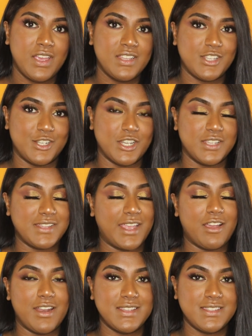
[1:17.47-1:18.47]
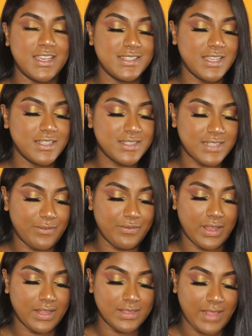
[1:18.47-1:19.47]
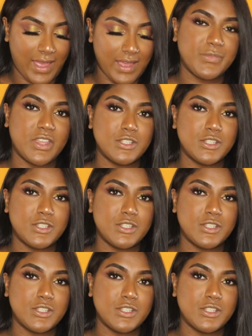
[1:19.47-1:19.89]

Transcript: such as like Anastasia and stuff like that.